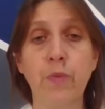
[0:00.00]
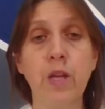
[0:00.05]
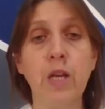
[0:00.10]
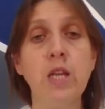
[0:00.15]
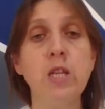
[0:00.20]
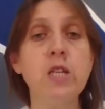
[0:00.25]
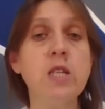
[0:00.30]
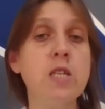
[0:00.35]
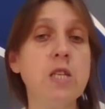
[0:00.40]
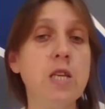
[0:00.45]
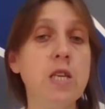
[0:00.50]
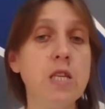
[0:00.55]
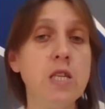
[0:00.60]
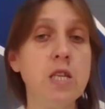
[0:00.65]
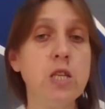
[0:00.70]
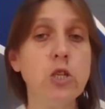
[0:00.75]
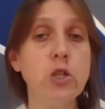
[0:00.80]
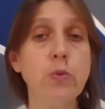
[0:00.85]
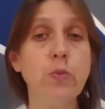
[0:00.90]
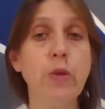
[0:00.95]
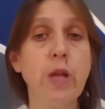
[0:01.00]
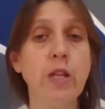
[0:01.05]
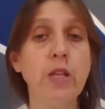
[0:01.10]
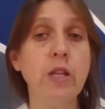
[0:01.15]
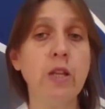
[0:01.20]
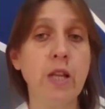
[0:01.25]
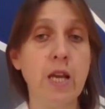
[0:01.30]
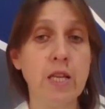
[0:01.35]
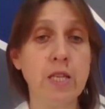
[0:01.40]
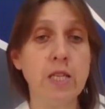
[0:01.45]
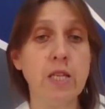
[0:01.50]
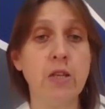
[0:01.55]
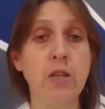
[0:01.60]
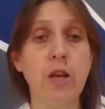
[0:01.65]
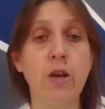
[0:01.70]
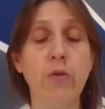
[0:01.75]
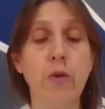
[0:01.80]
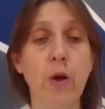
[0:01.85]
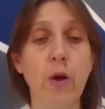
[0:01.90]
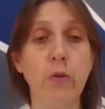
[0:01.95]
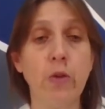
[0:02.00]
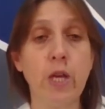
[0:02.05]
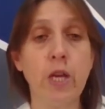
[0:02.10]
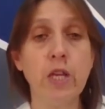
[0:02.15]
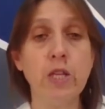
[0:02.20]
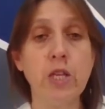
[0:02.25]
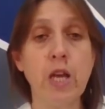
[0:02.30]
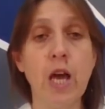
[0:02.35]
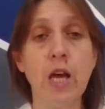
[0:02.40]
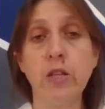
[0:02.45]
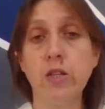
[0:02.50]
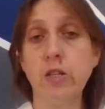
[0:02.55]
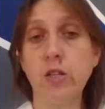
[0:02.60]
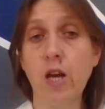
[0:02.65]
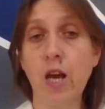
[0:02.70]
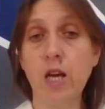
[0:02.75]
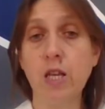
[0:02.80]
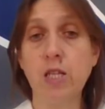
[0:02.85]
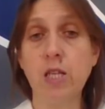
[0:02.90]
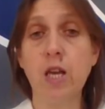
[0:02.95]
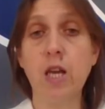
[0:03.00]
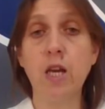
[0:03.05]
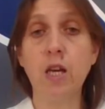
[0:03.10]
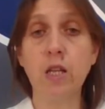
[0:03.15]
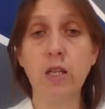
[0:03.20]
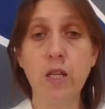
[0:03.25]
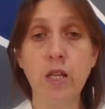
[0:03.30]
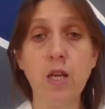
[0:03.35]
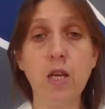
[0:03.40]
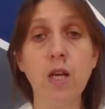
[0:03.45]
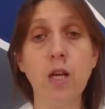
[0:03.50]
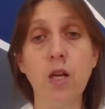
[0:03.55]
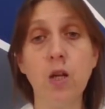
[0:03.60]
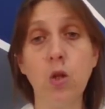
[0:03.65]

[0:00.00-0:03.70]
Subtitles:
It is easy to plan a lesson around it, and it has a clear,